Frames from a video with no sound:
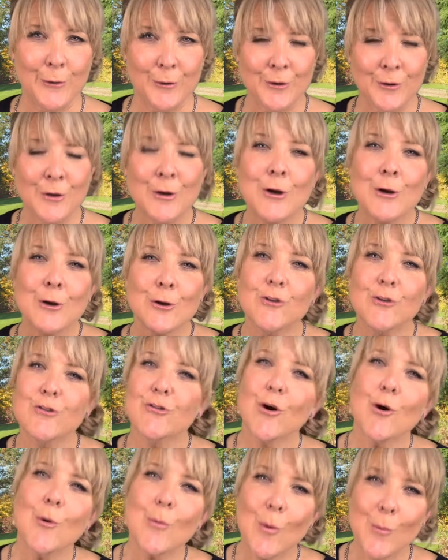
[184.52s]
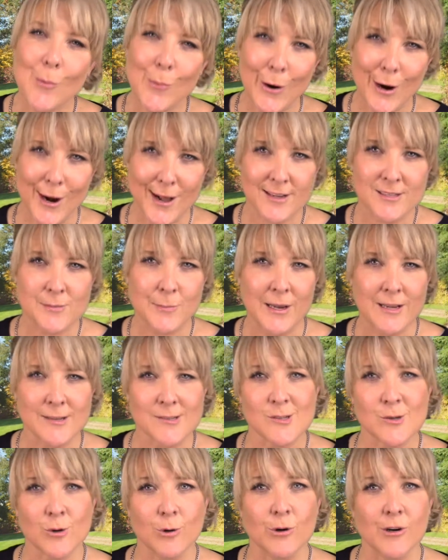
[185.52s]
on, you don't want products being
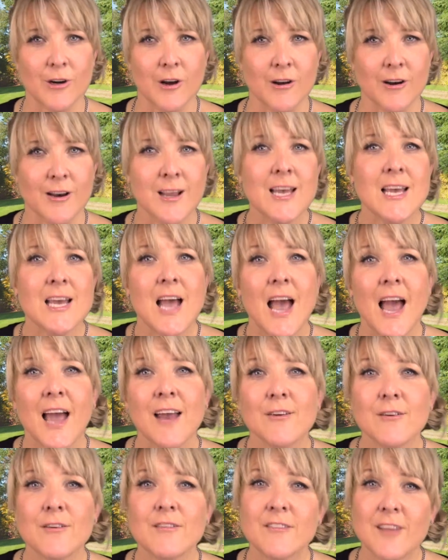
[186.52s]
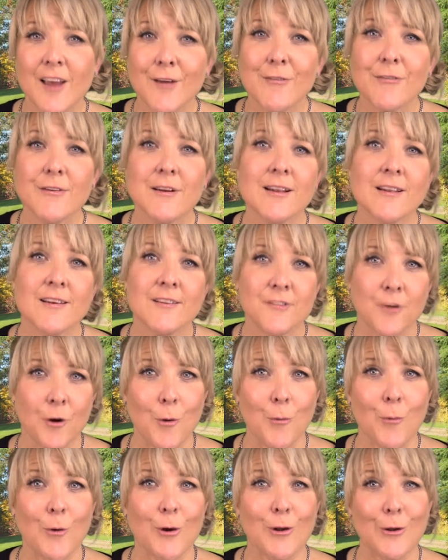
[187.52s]
stored on, and you definitely
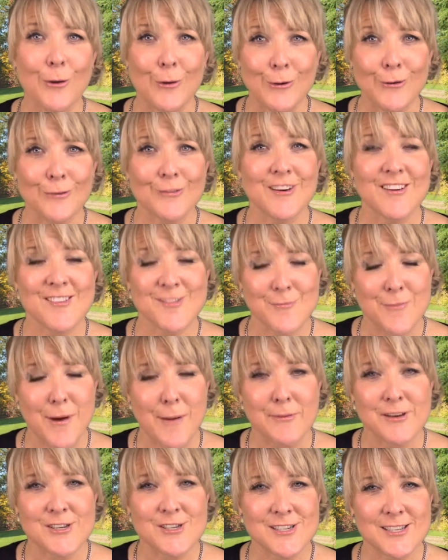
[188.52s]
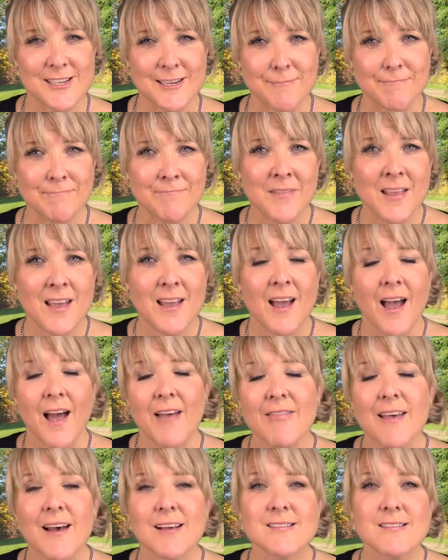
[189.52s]
don't want it used as a rubbish tip.
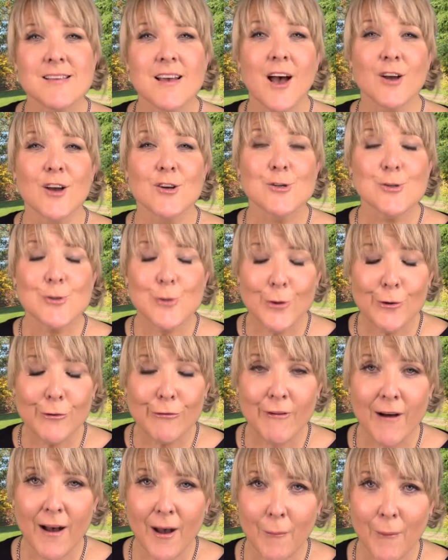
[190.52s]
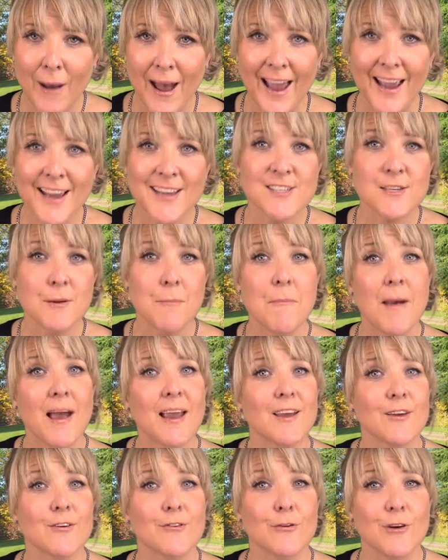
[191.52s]
And that's a surefire way to
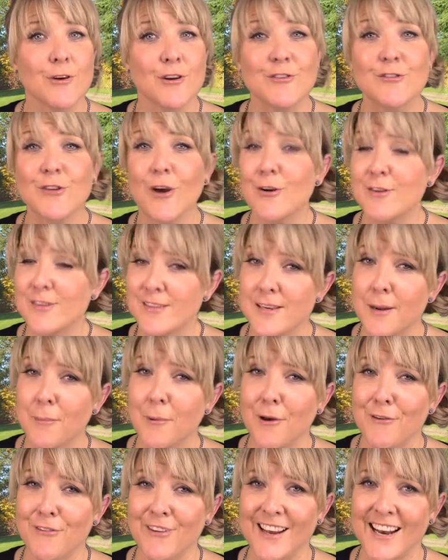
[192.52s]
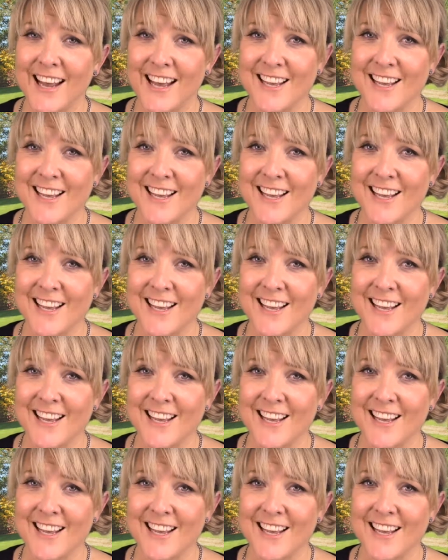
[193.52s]
making sure you don't step over your